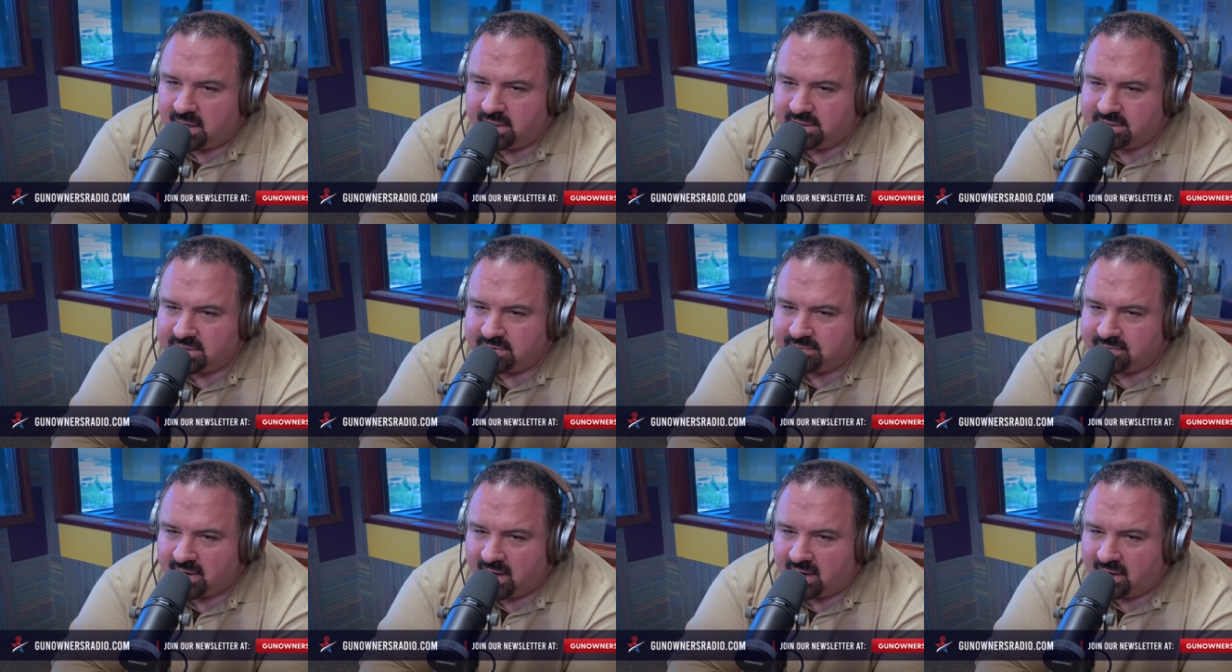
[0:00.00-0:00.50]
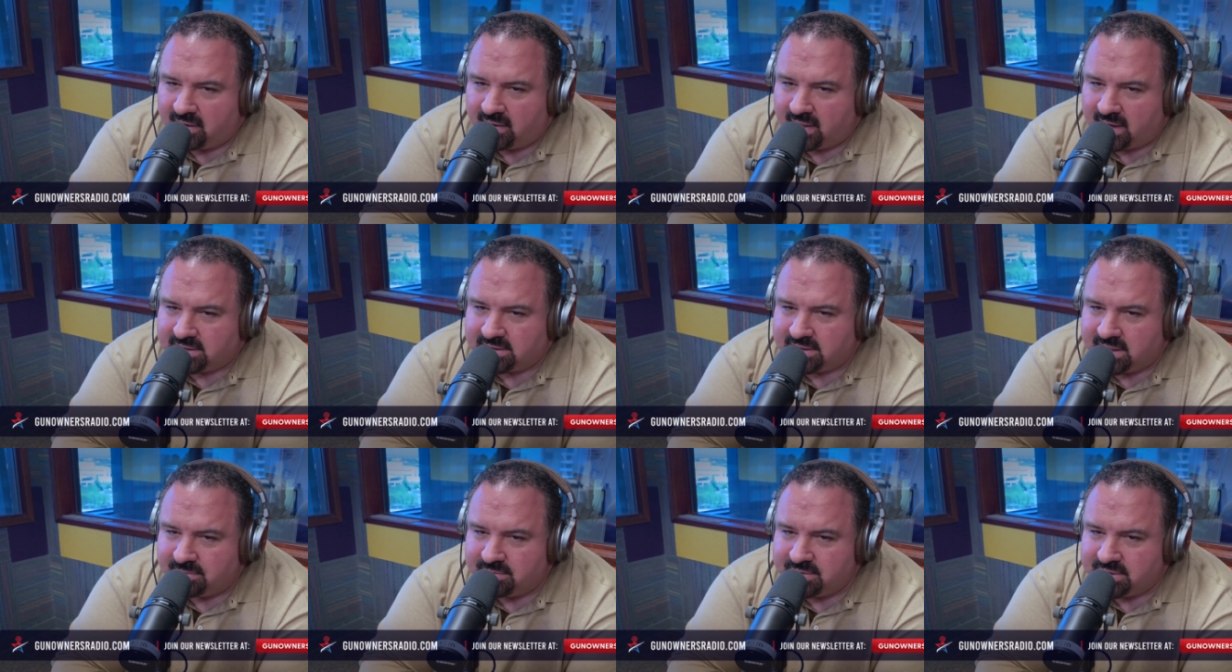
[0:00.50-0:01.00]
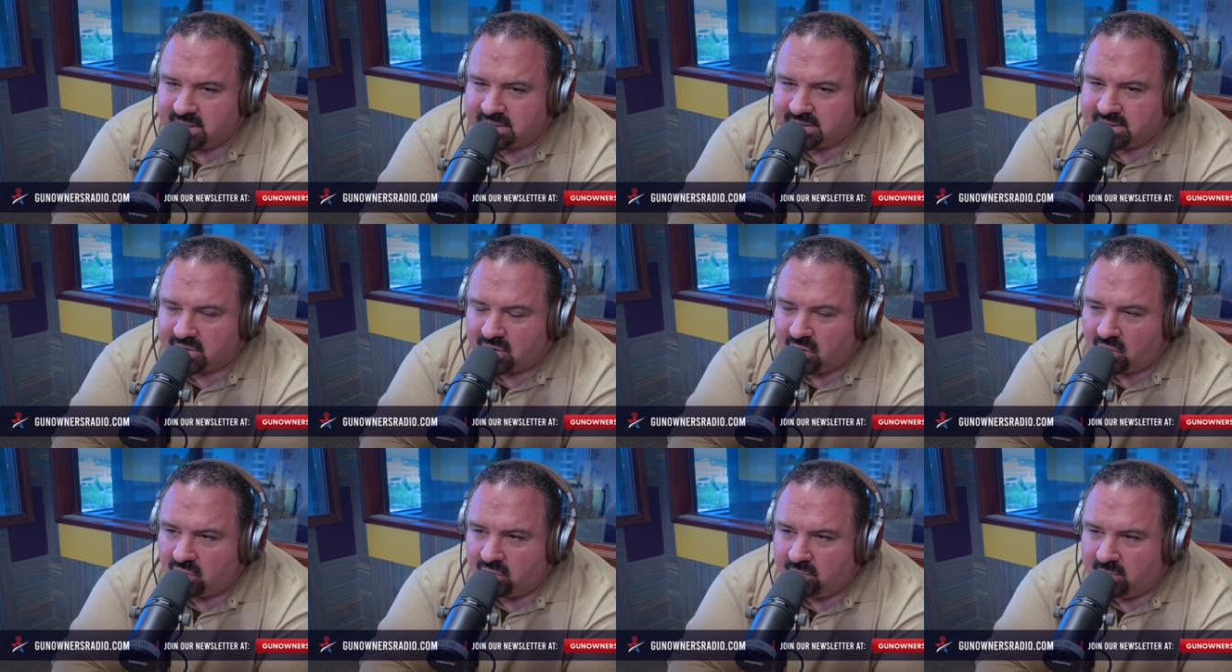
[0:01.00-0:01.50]
I just forgot her last name.
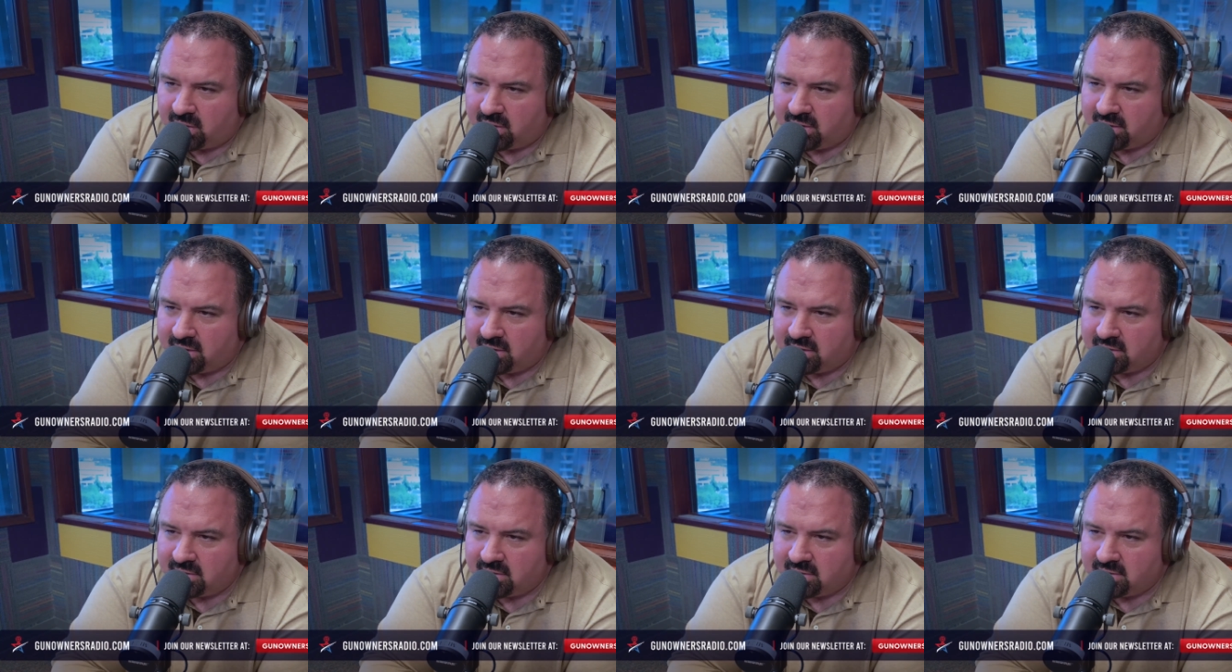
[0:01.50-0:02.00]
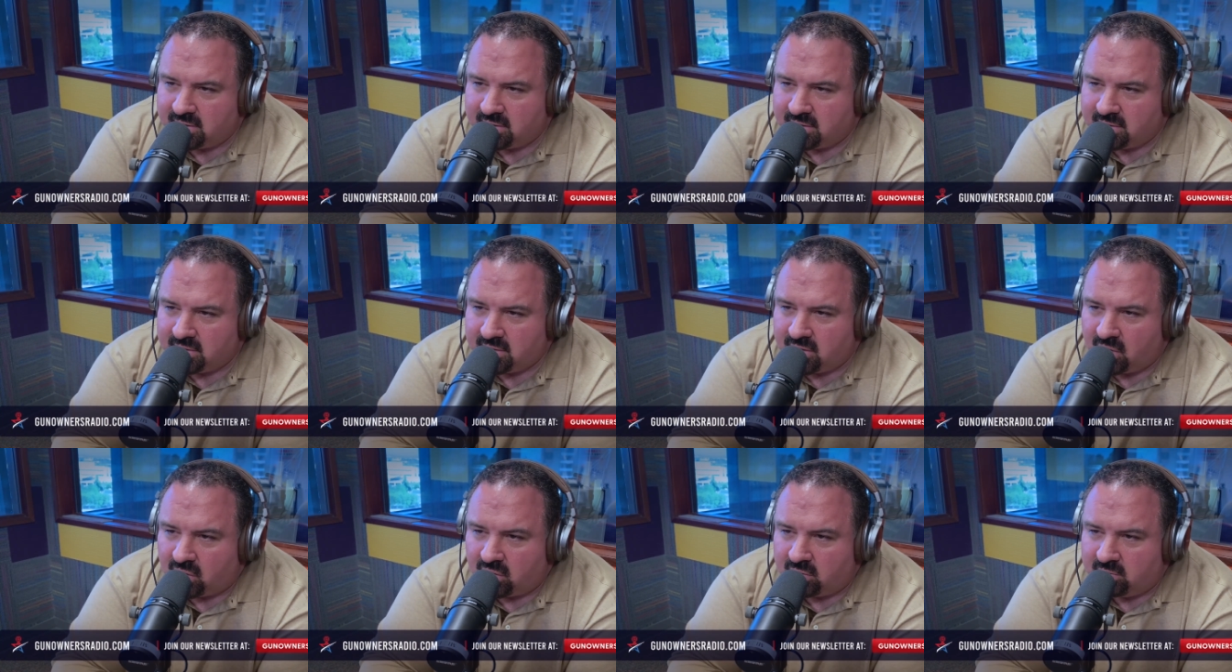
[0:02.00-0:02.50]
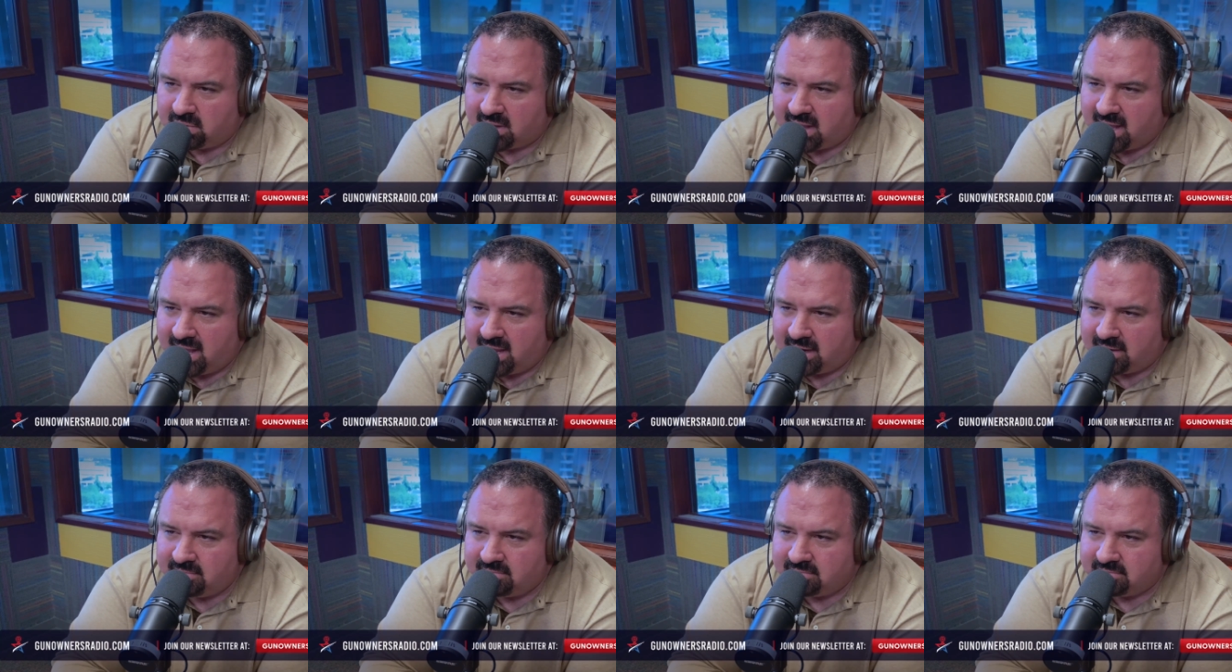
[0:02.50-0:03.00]
Janessa Goldberg. Okay.
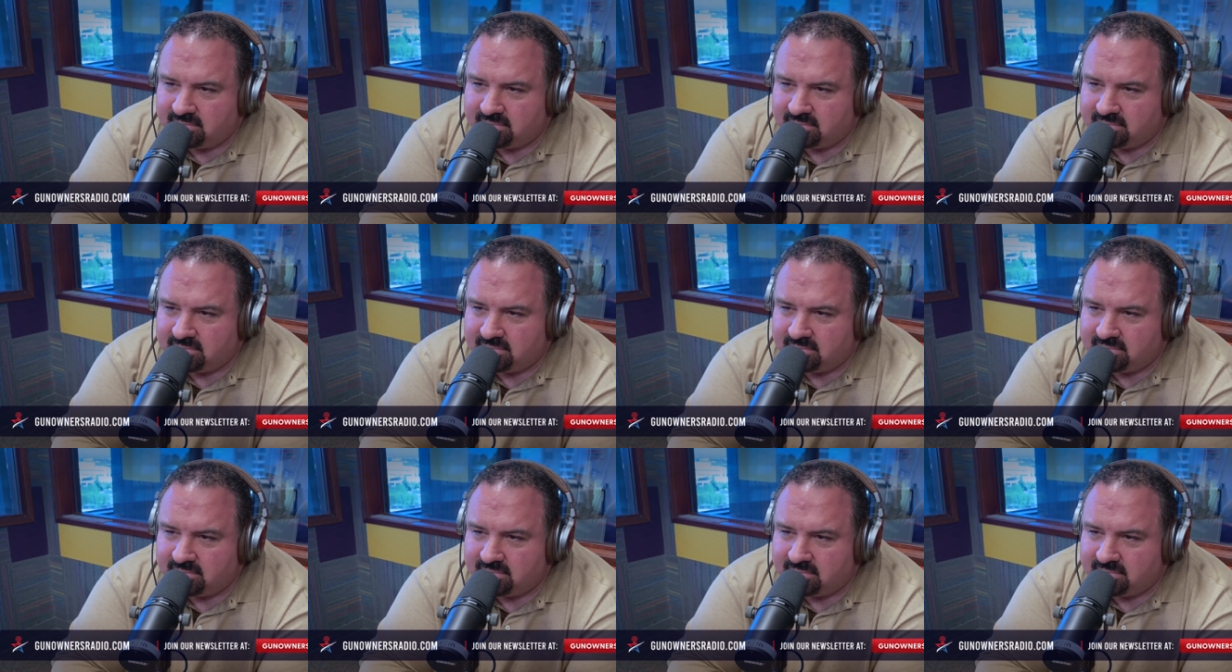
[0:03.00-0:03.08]
Goldblatt.